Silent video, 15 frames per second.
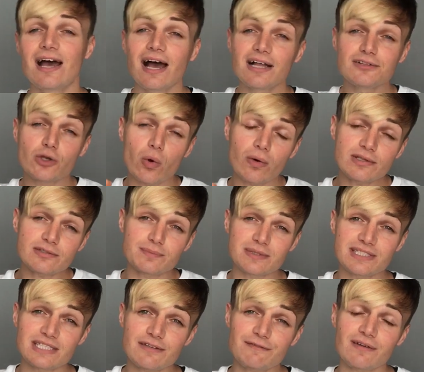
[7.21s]
and quite
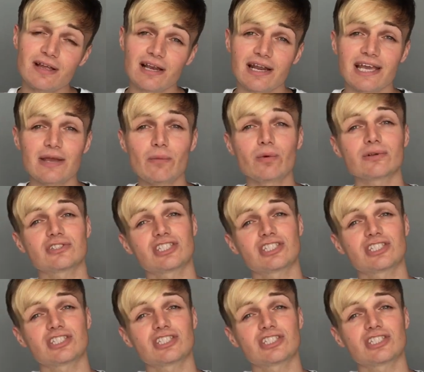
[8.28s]
specifically what